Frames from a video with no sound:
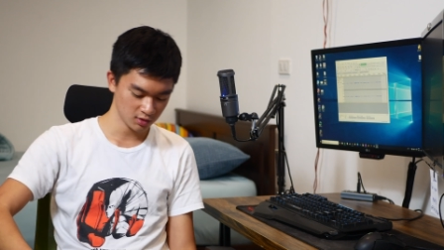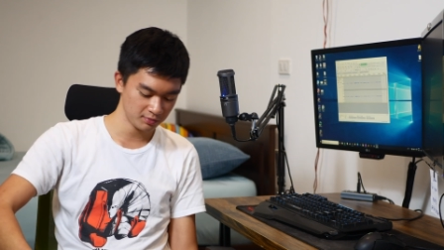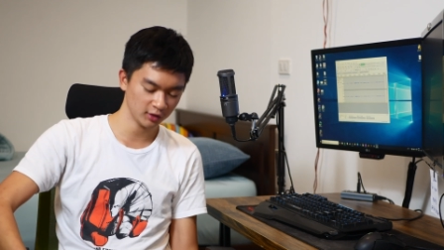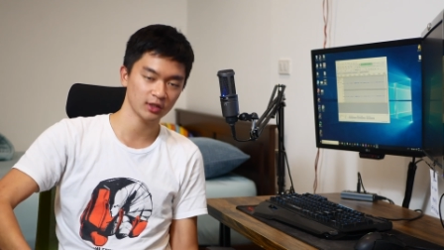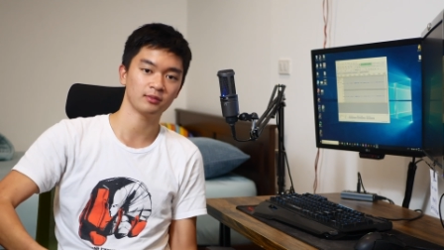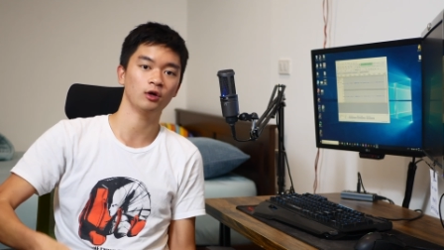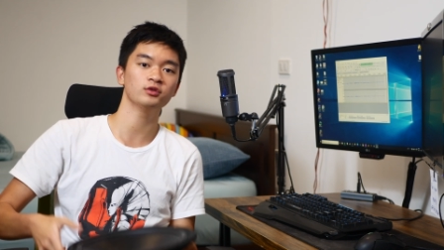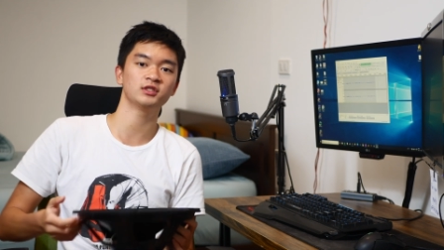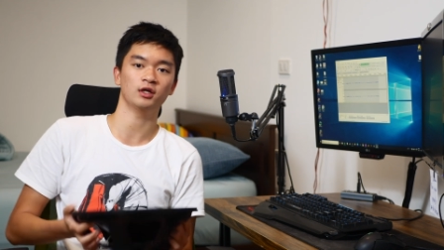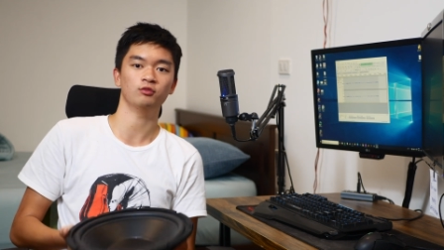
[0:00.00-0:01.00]
building my own
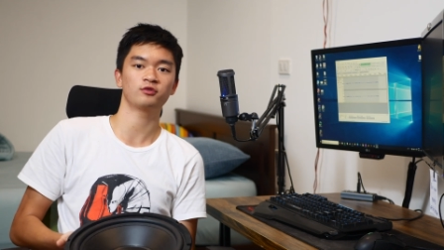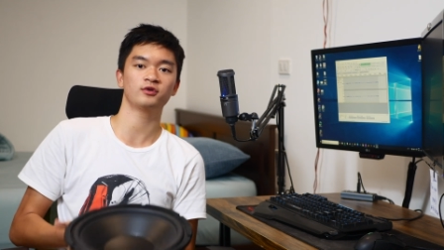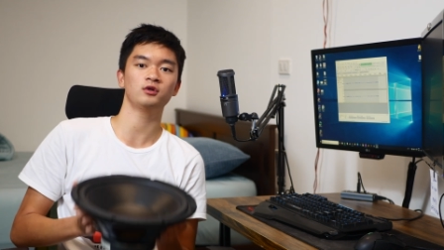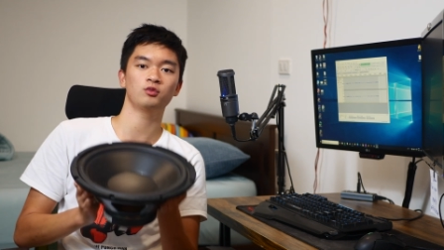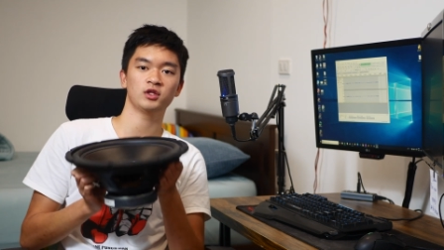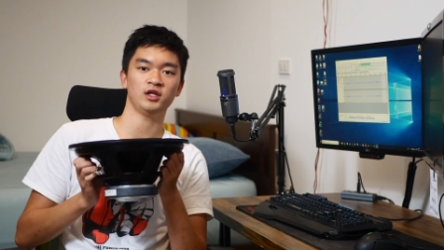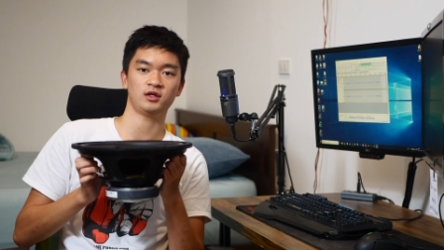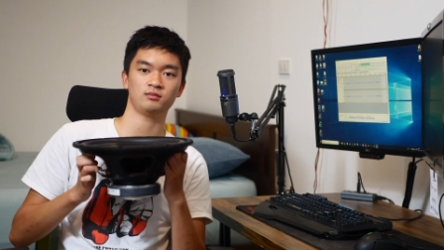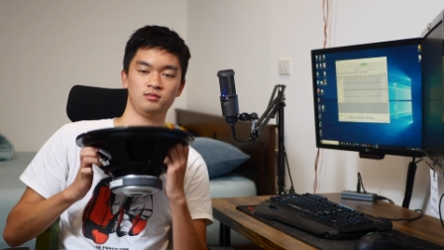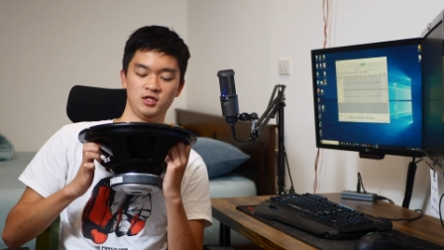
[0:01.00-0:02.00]
subwoofer with
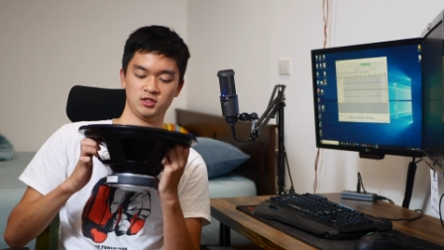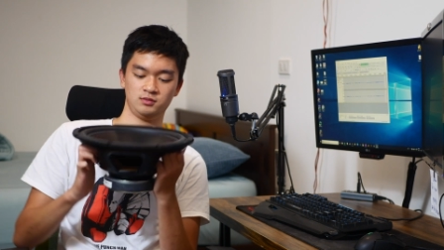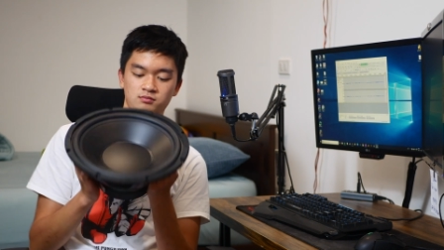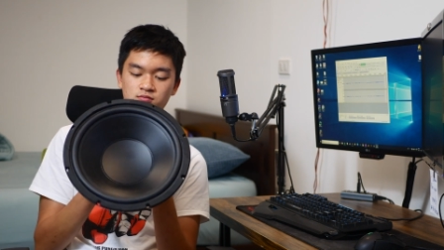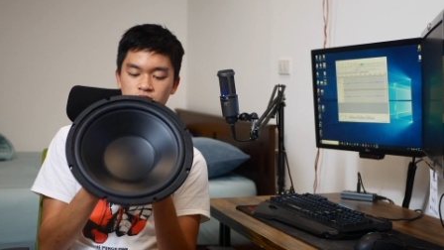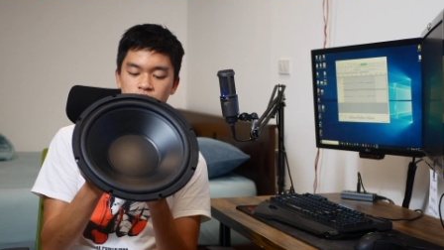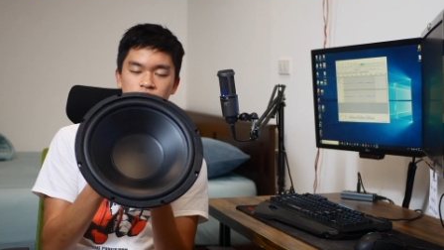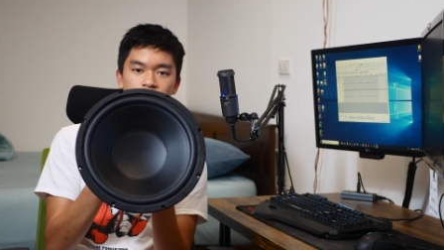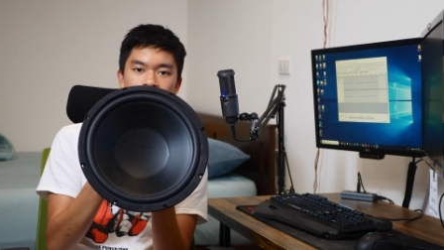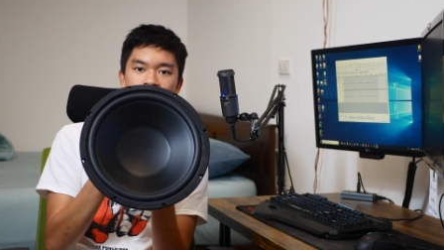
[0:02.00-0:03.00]
like this
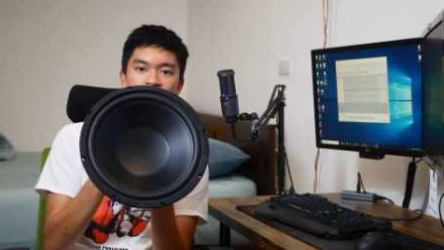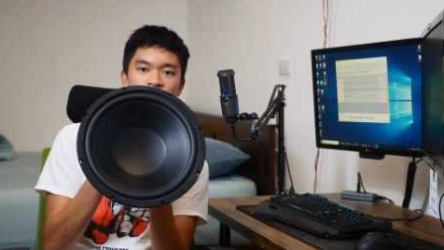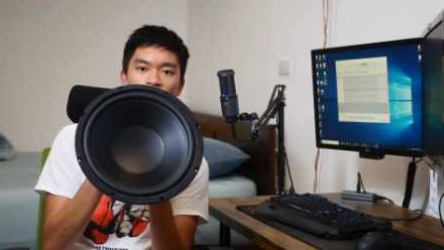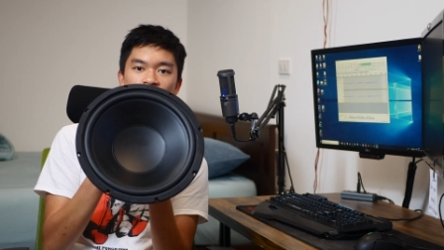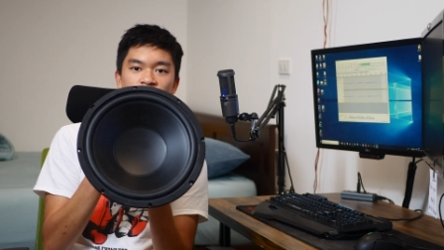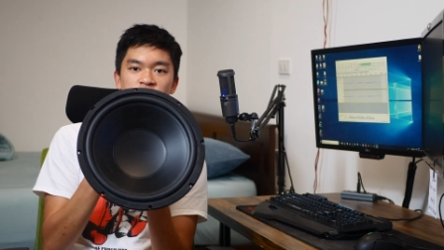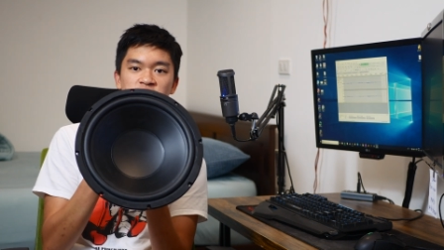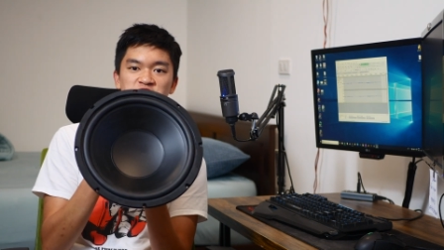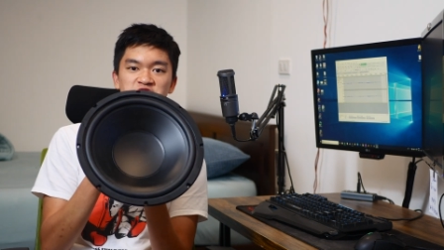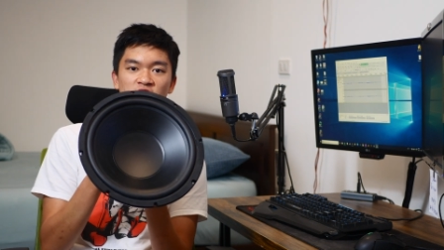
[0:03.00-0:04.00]
twelve
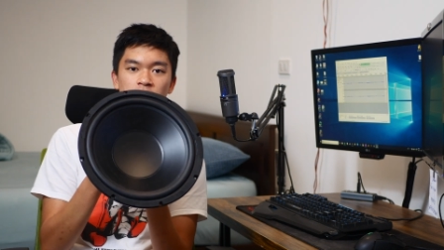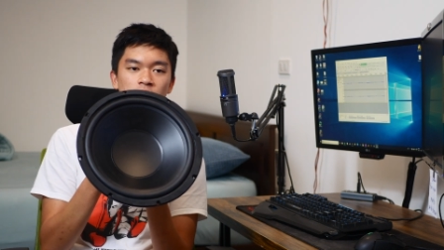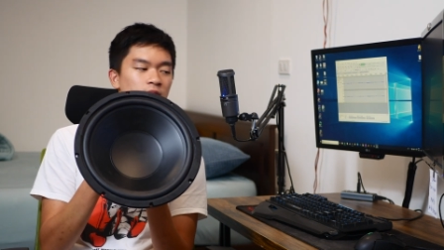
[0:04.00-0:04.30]
inch sub.